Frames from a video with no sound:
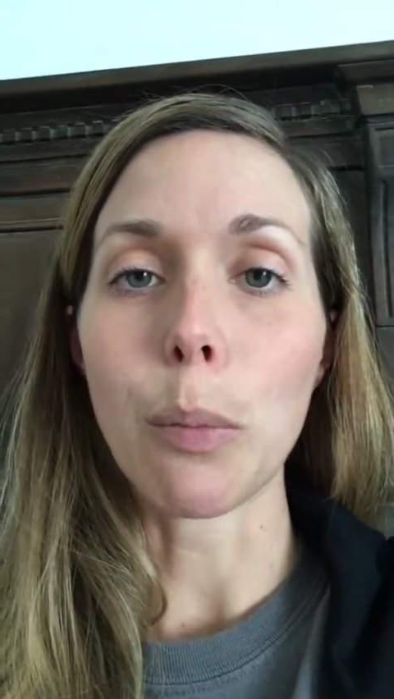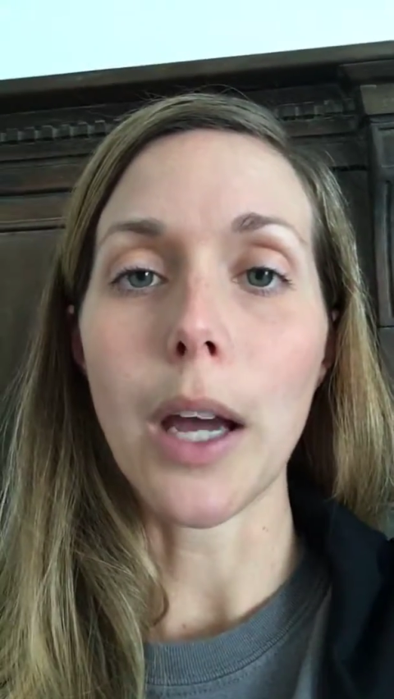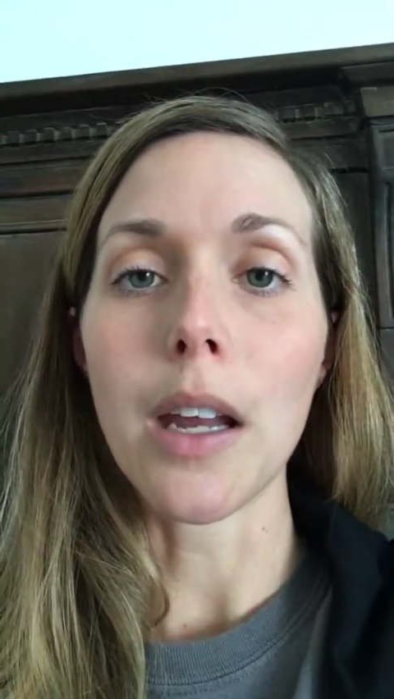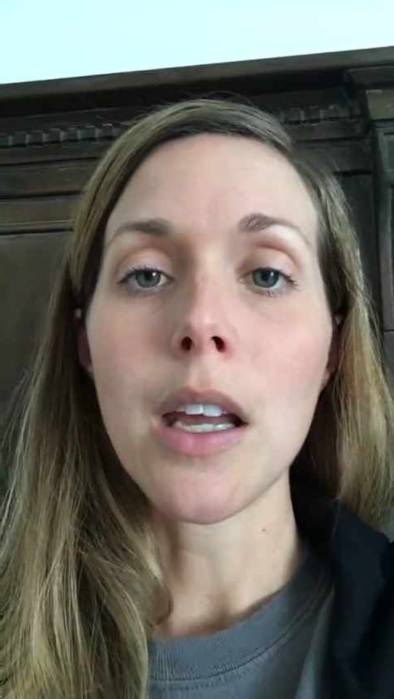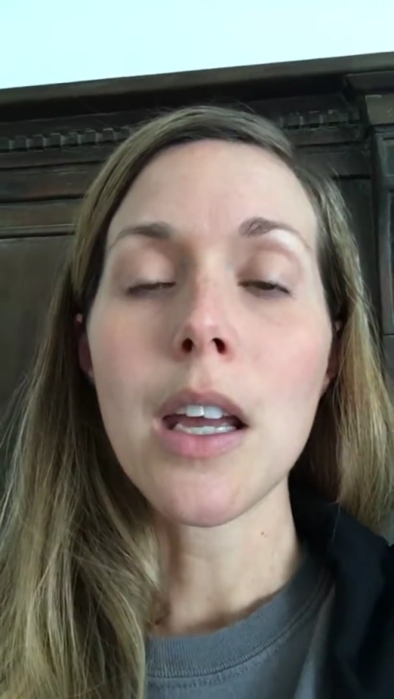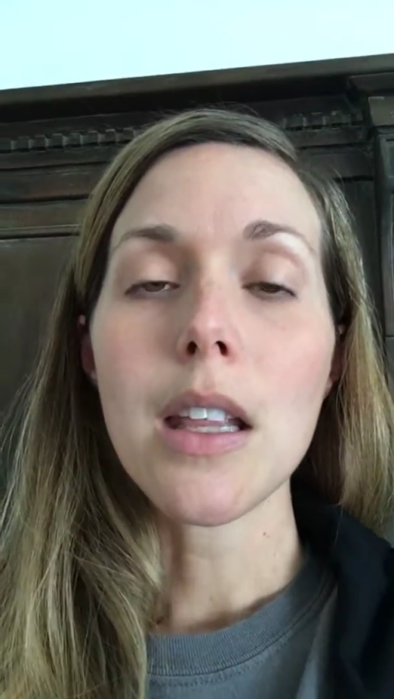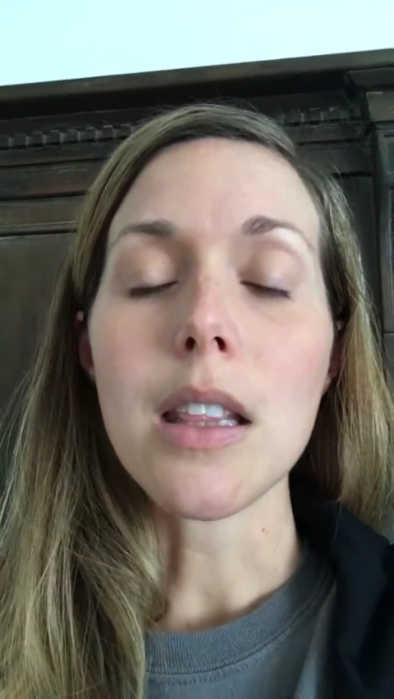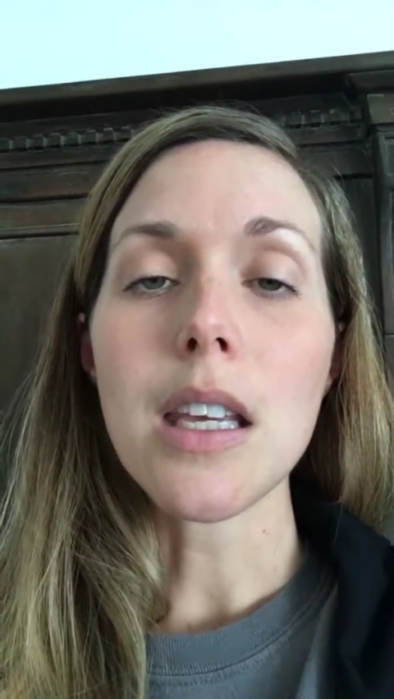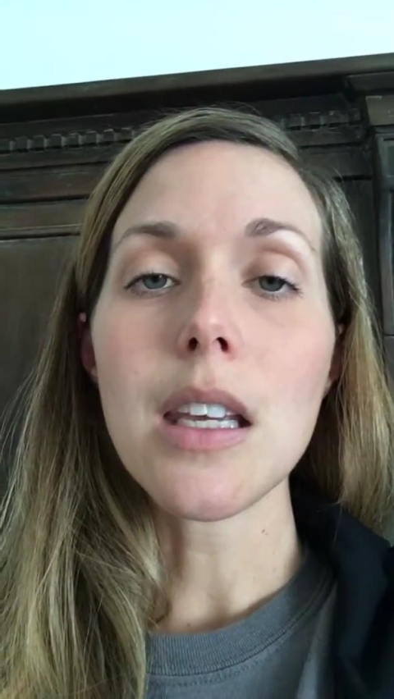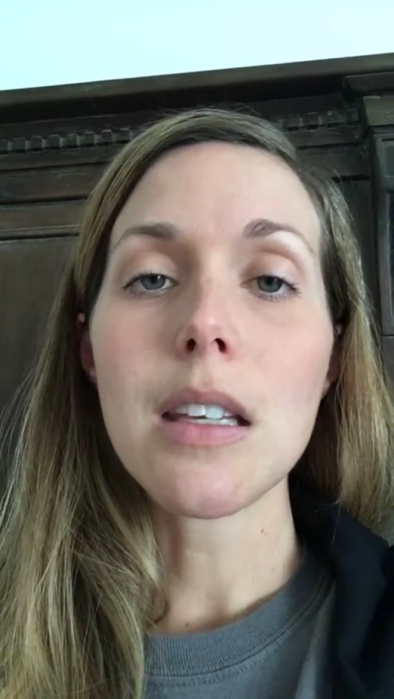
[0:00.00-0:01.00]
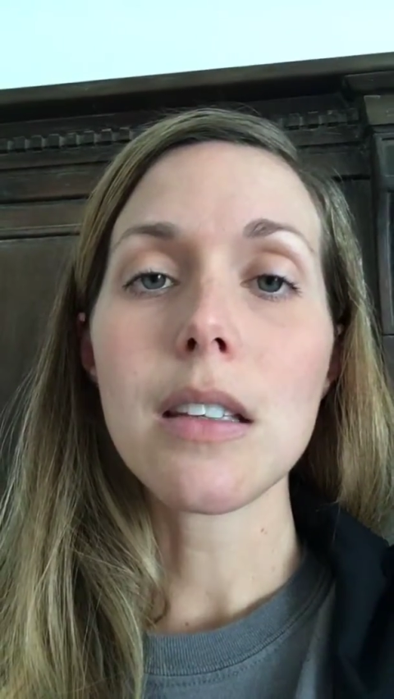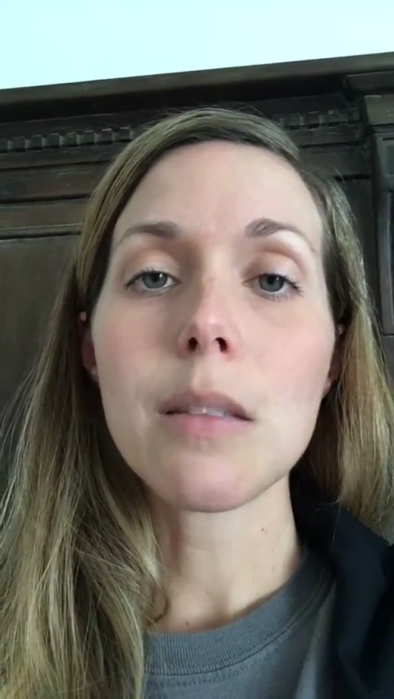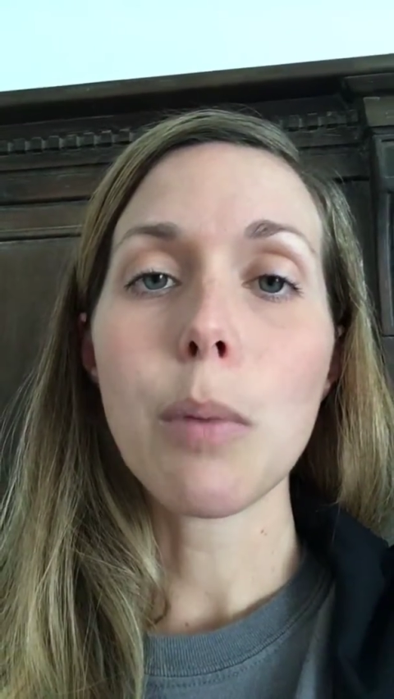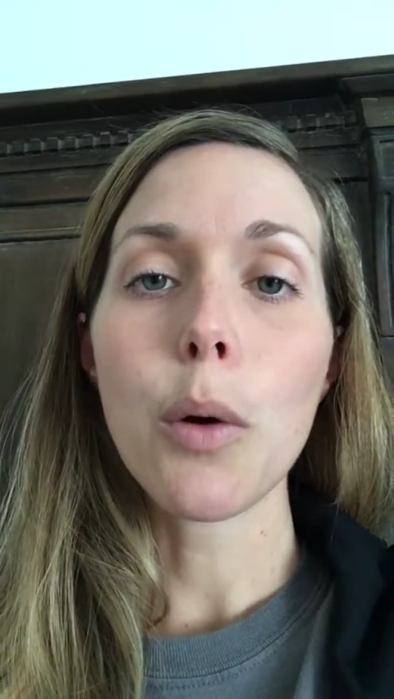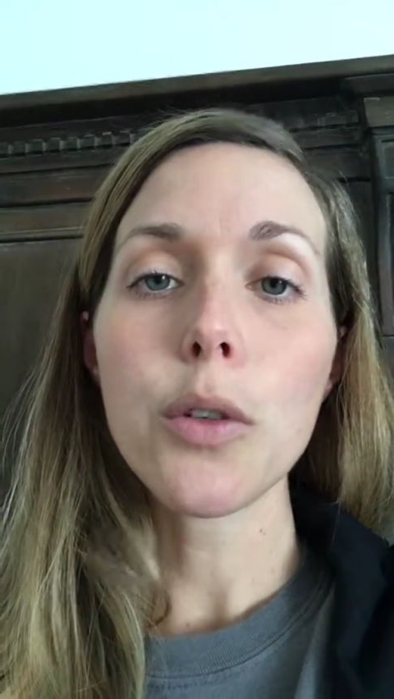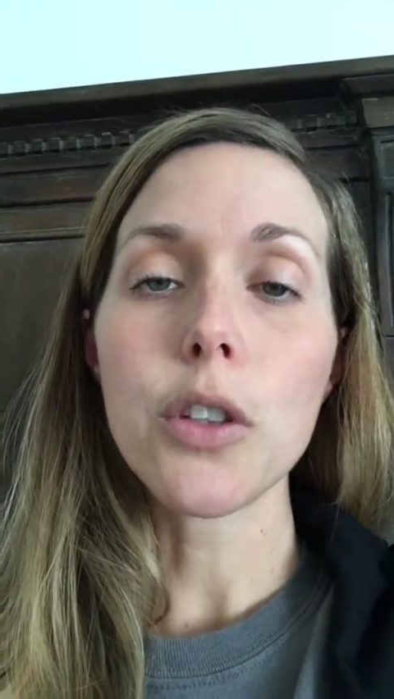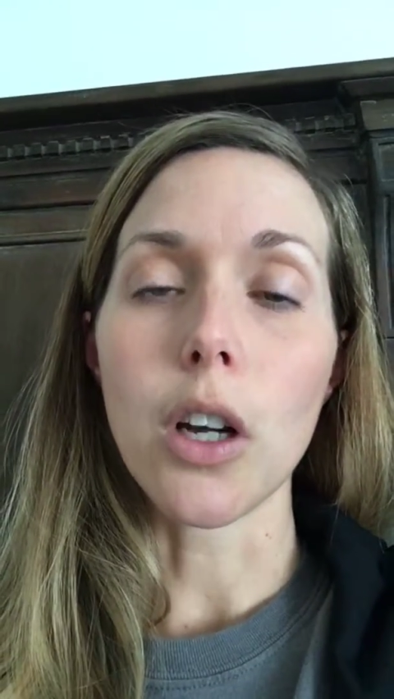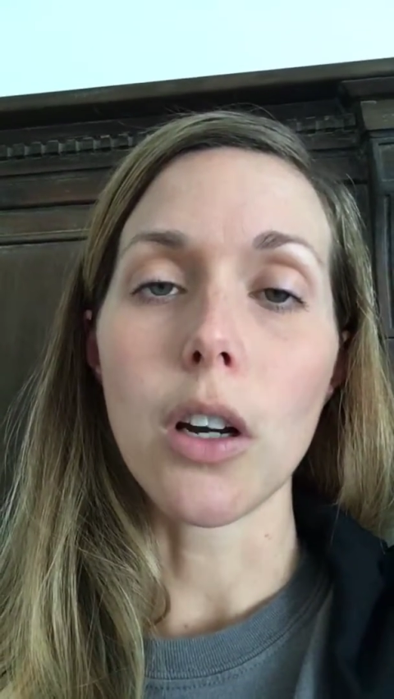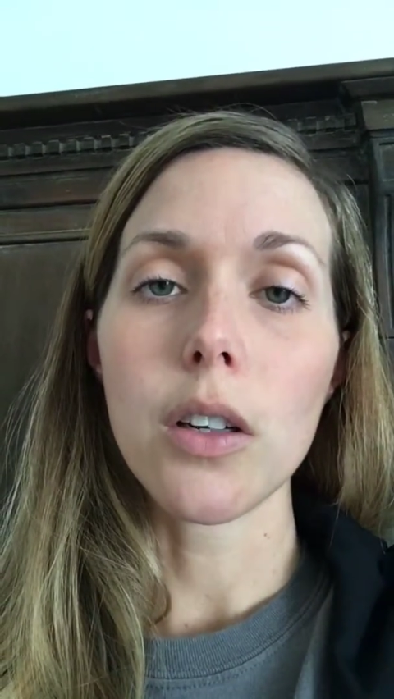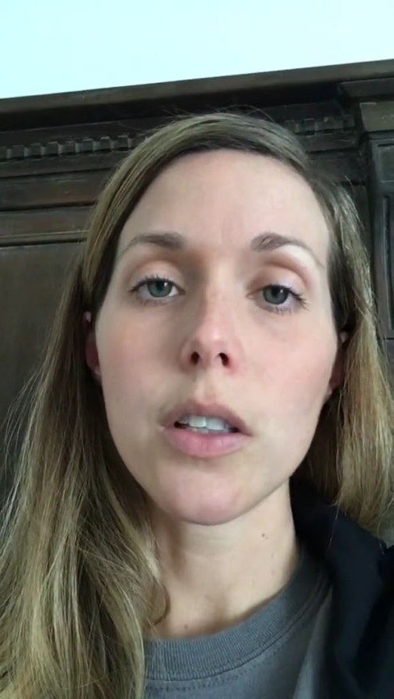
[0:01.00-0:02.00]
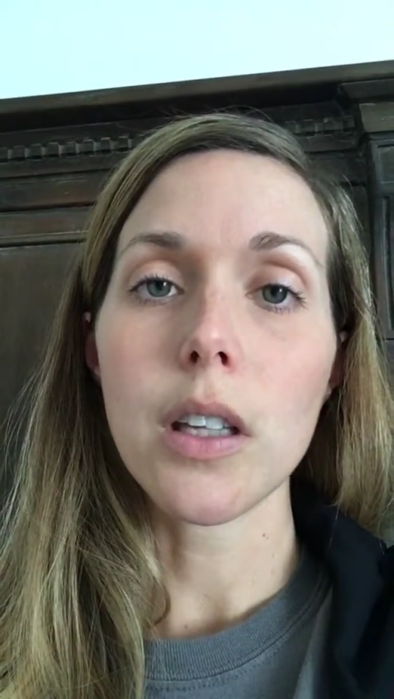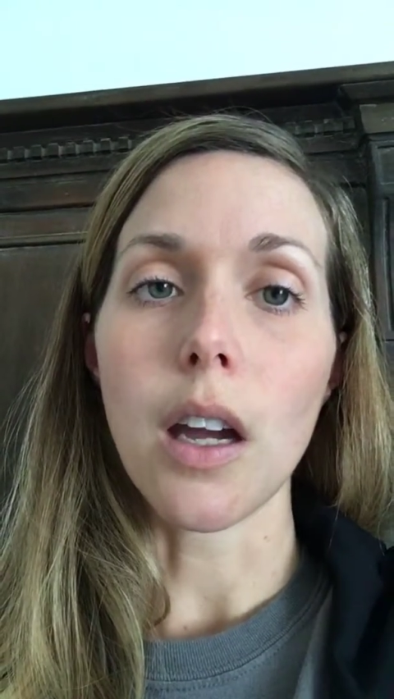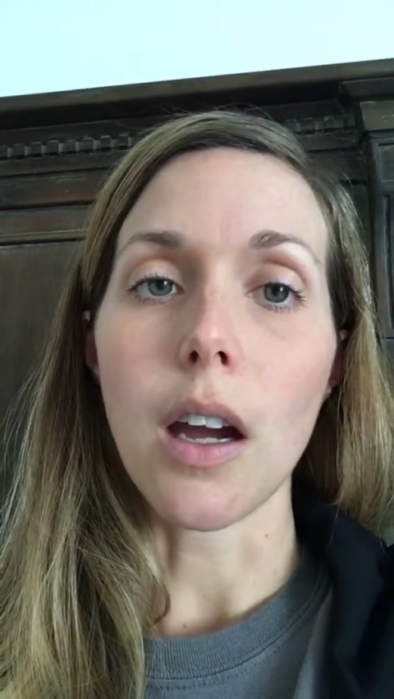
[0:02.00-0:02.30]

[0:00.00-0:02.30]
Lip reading: But these posters